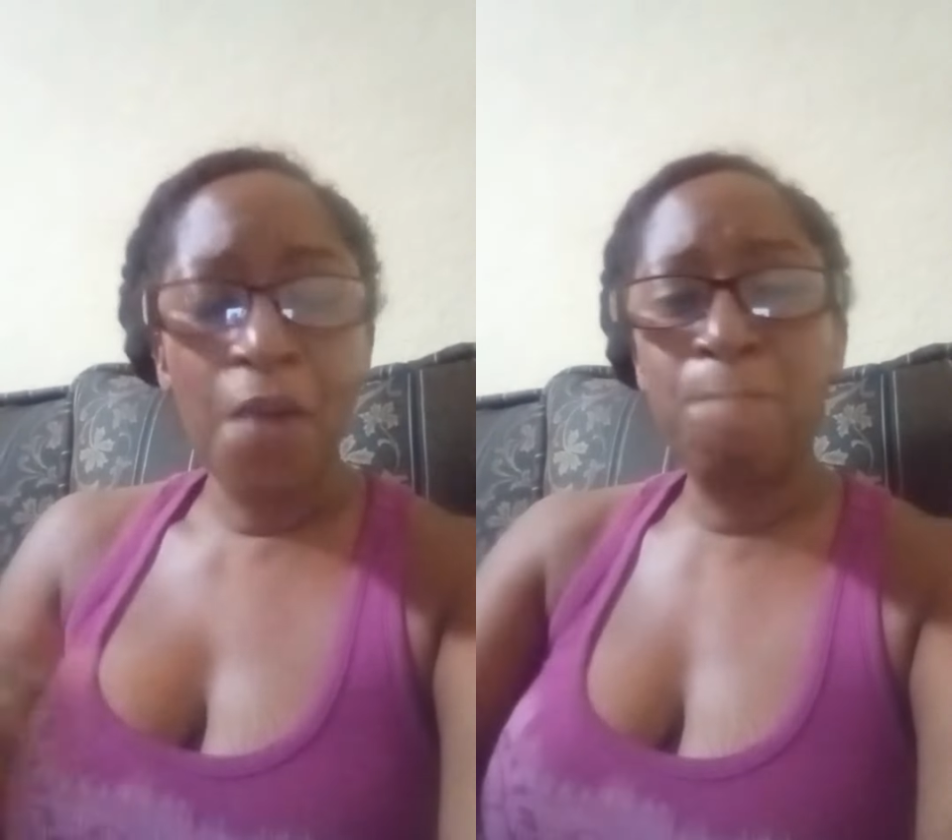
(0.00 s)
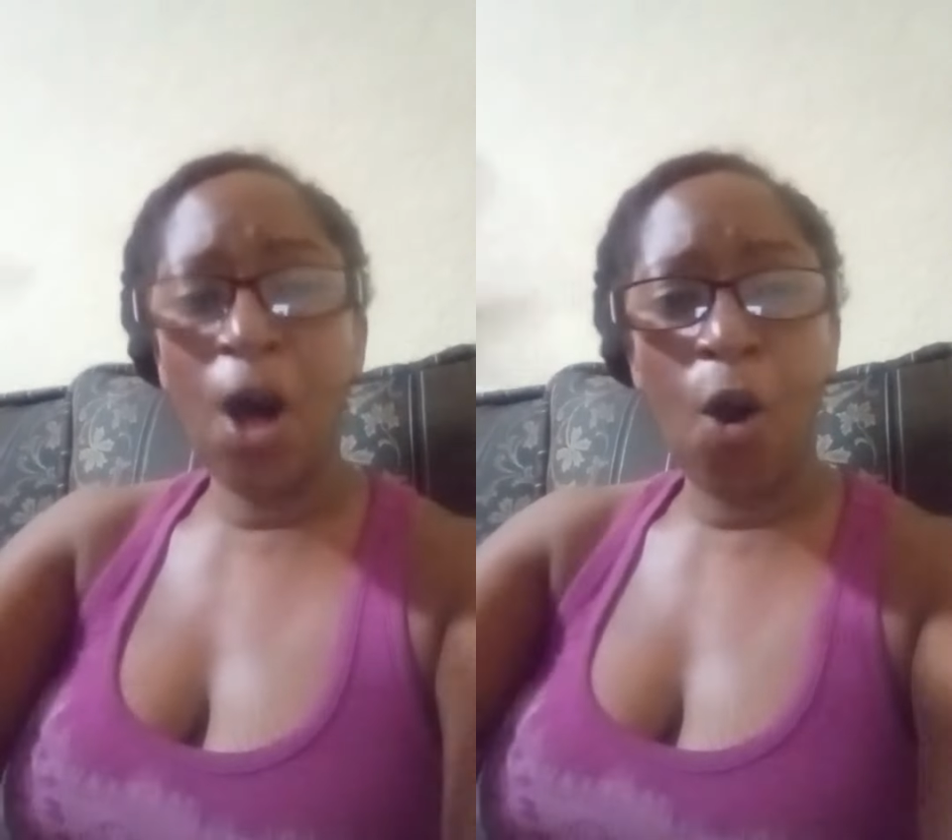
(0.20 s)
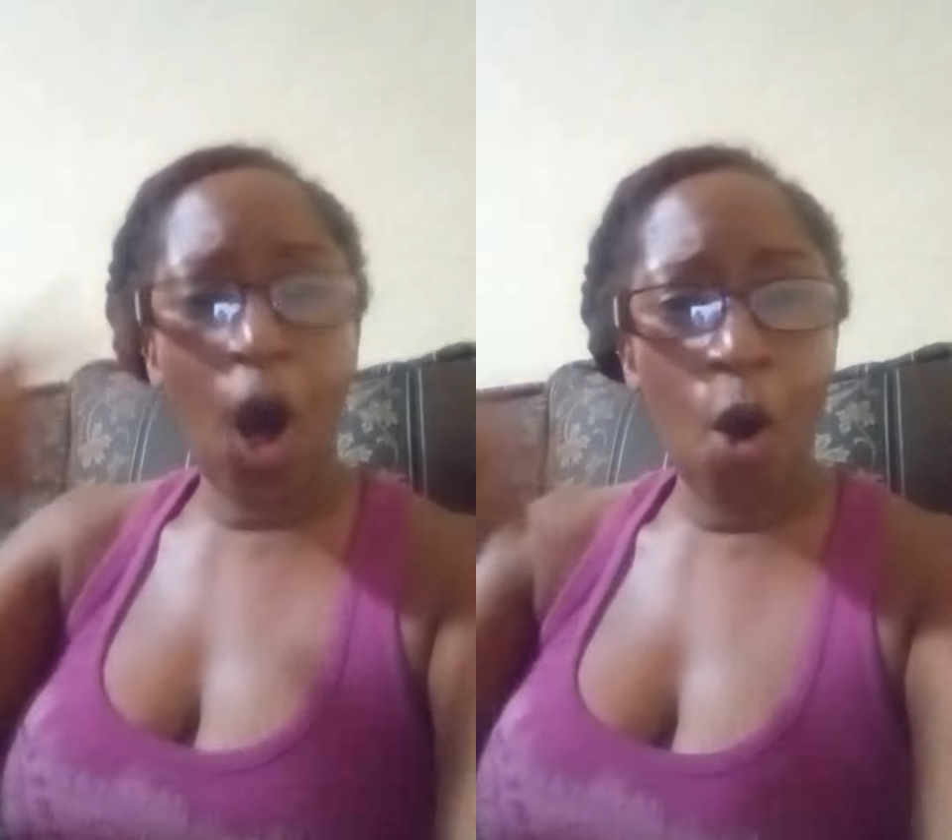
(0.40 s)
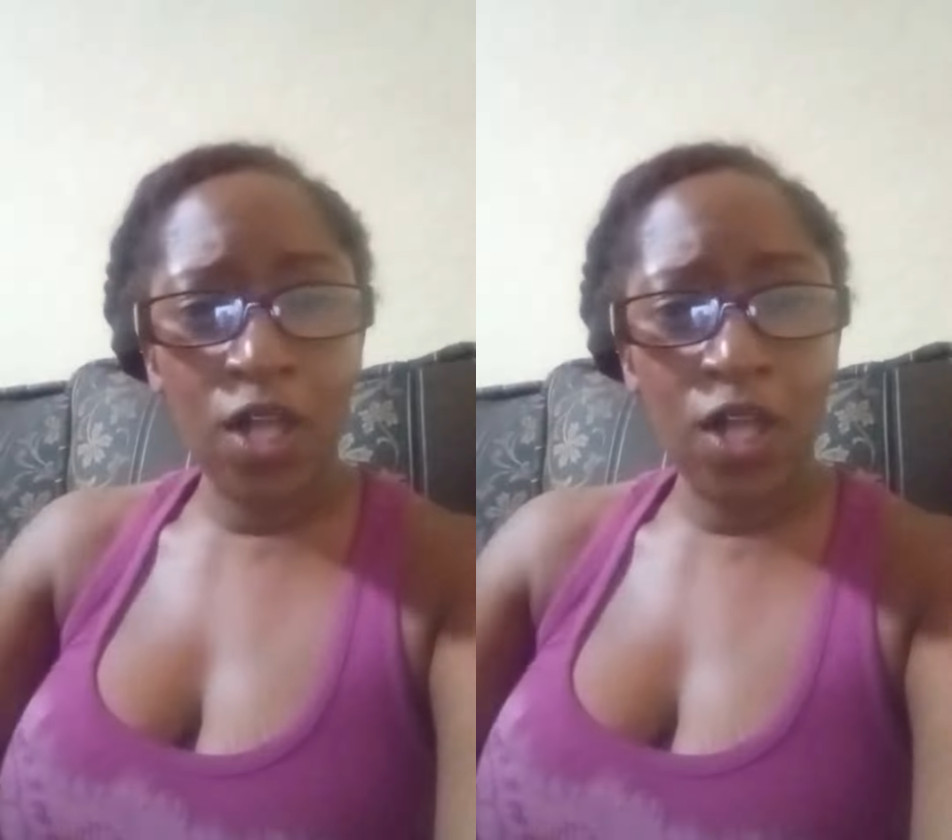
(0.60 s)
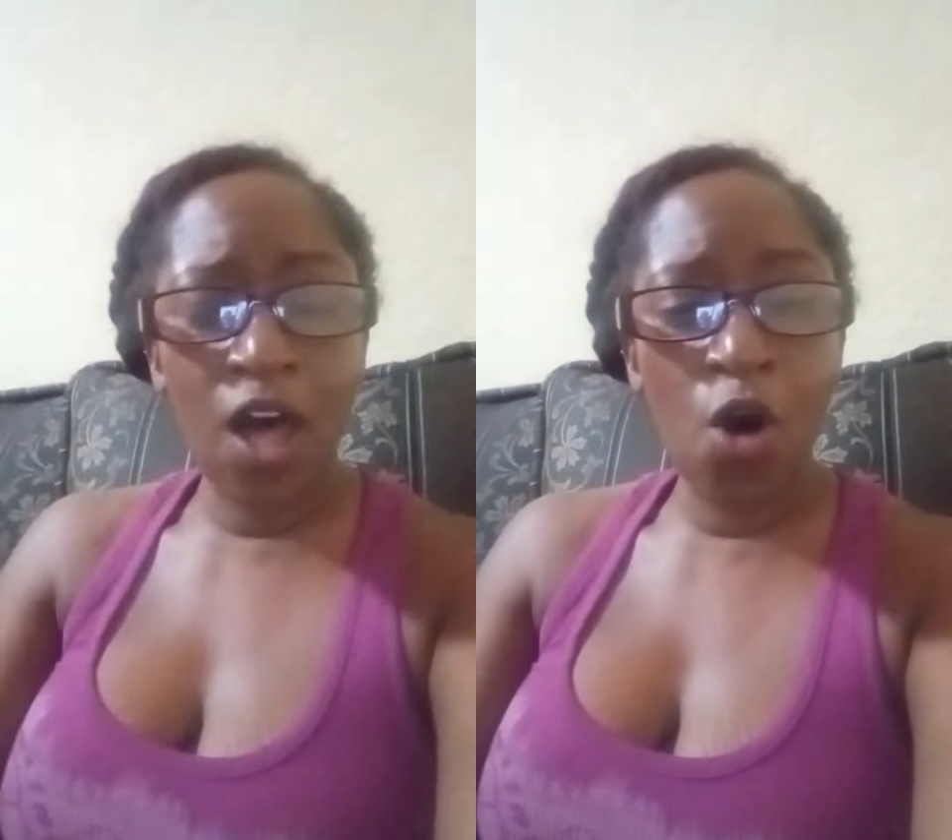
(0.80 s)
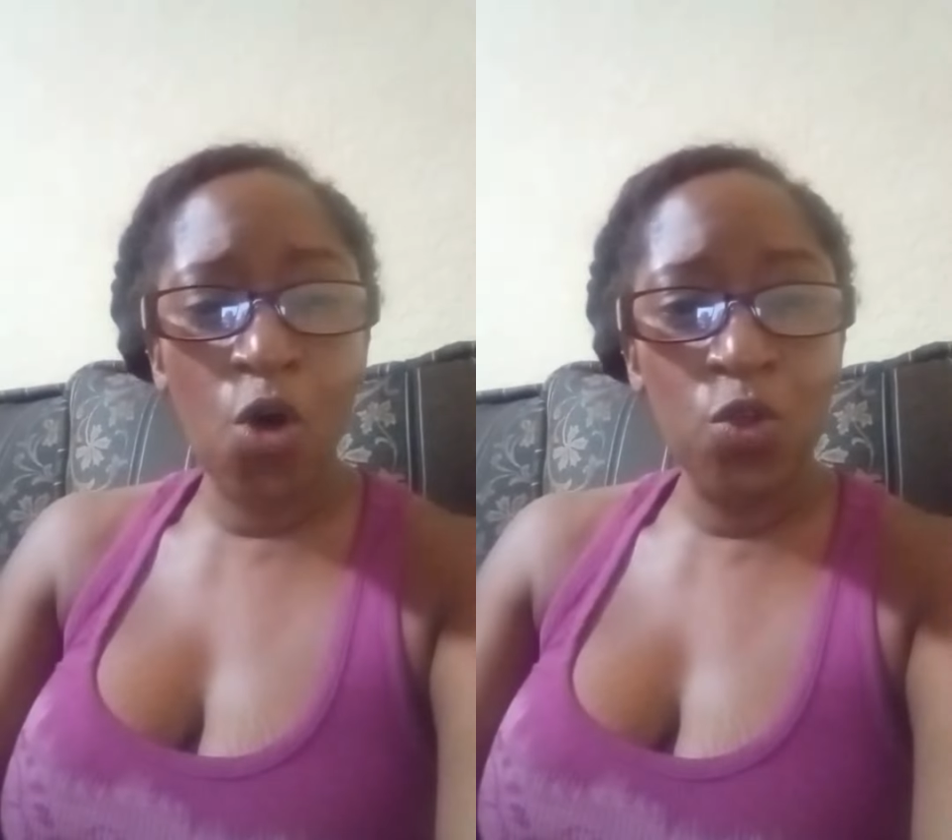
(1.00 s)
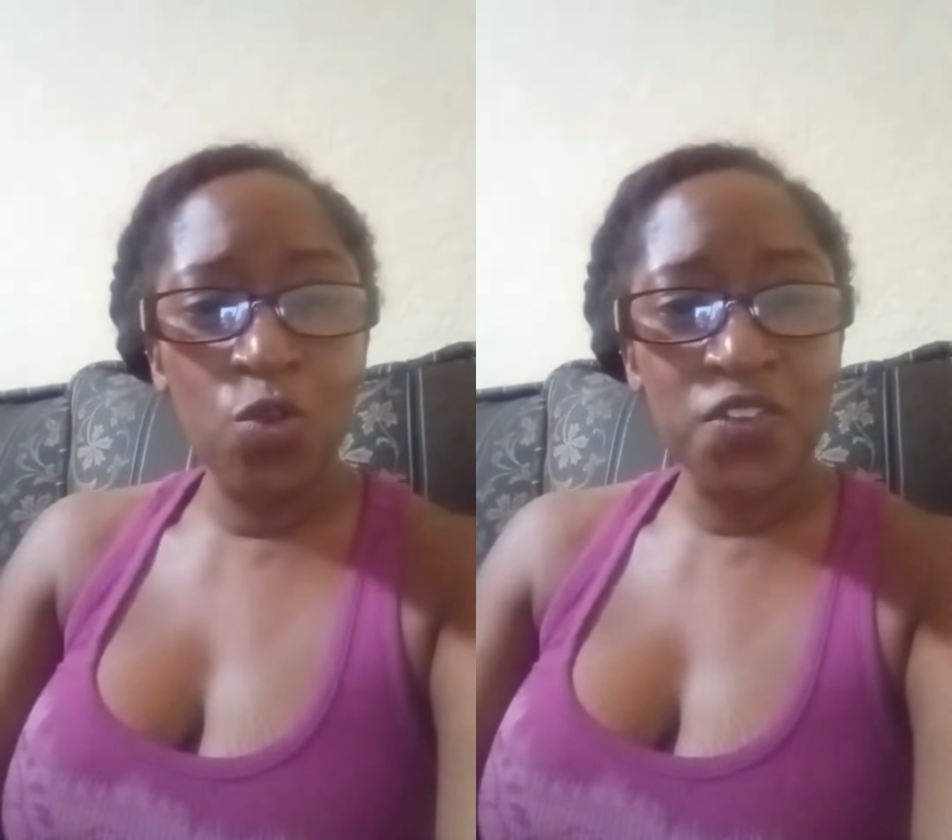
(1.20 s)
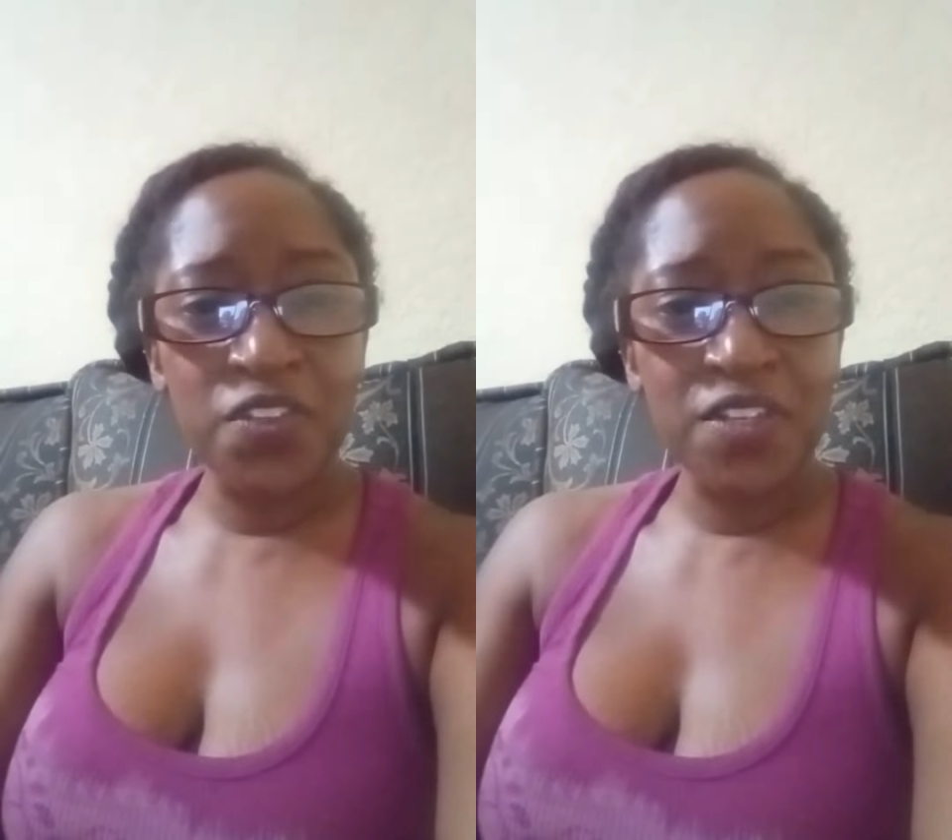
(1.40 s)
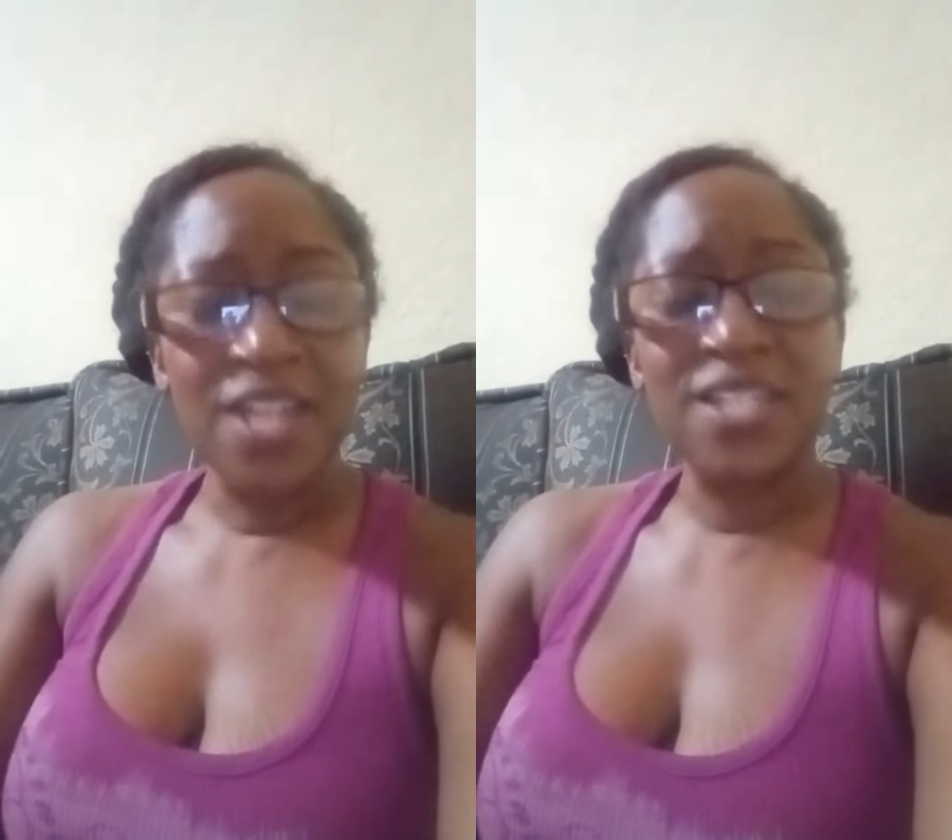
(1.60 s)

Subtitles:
boho clothes,